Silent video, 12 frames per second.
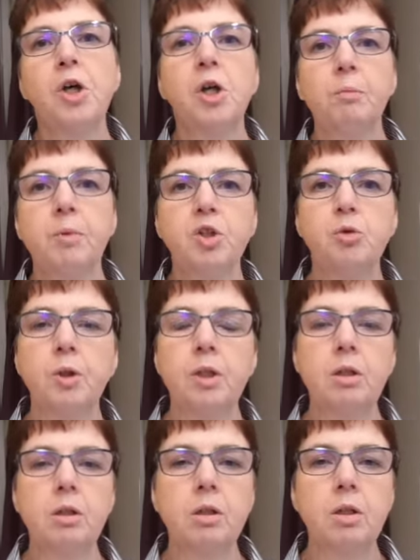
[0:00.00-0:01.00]

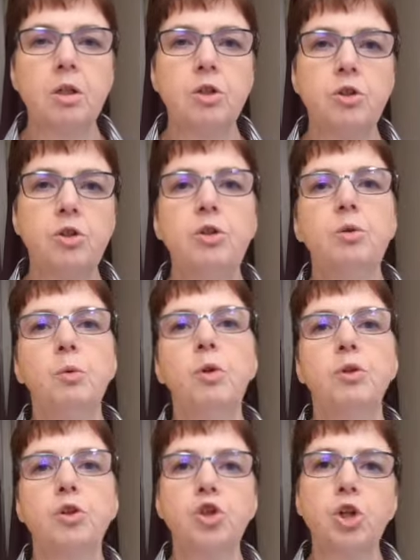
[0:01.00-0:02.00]
between, do you want
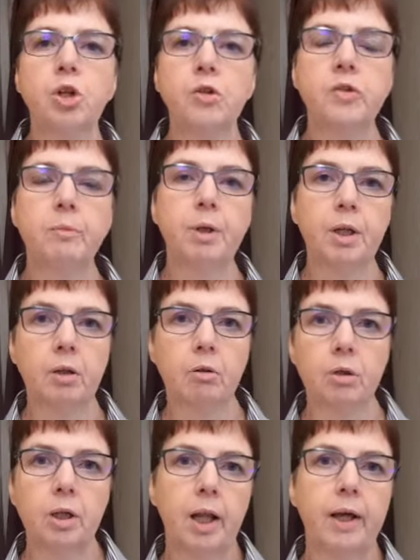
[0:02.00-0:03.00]
the shirt to be a
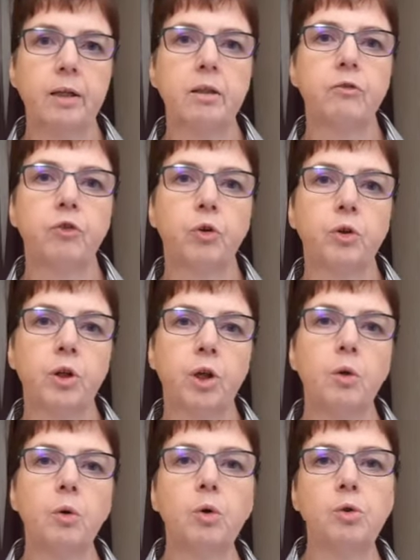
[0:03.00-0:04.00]
longer length for
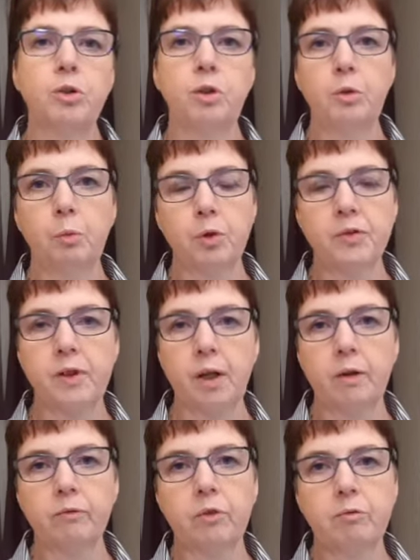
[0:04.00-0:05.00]
you, or do you want to
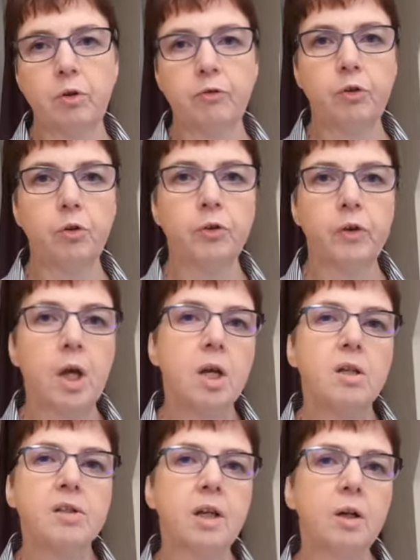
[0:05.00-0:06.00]
have the ruffles?
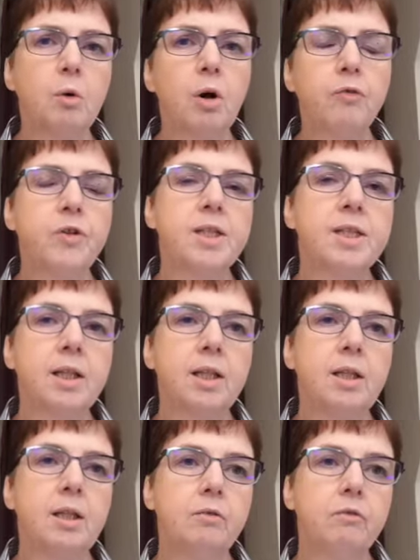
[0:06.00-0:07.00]
So
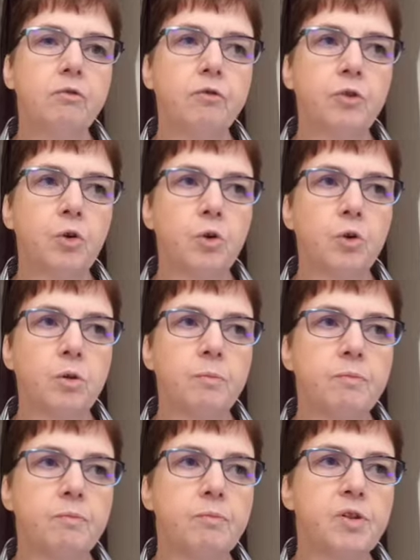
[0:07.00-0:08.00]
obviously for
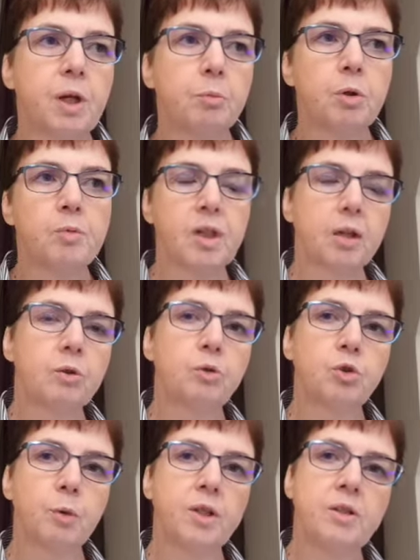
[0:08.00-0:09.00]
Sew Up Cycle
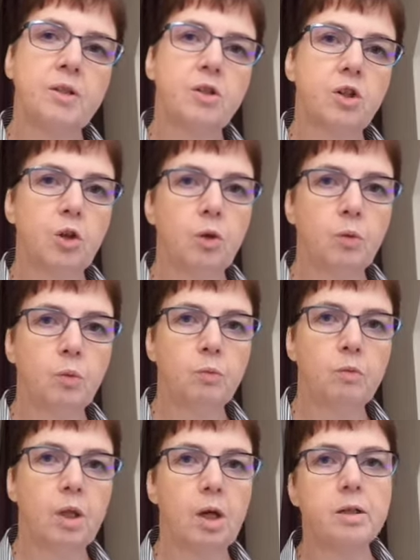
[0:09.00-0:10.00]
22,
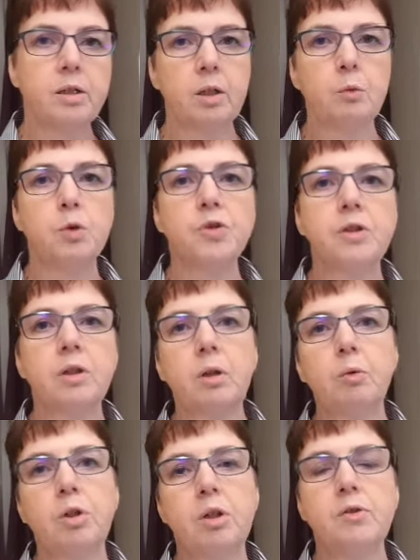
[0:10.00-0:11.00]
the idea was that you
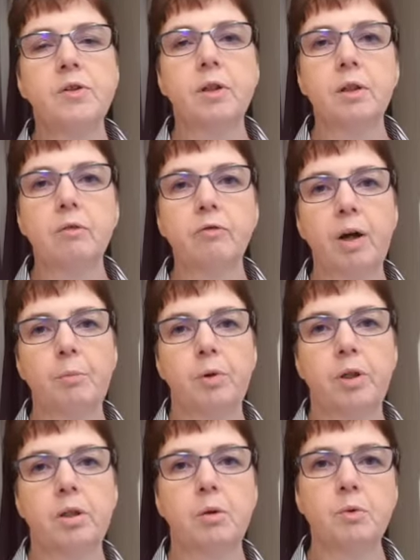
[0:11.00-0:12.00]
were using the
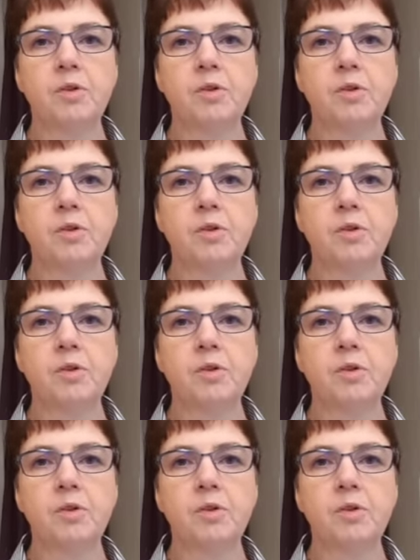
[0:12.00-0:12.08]
fabric that was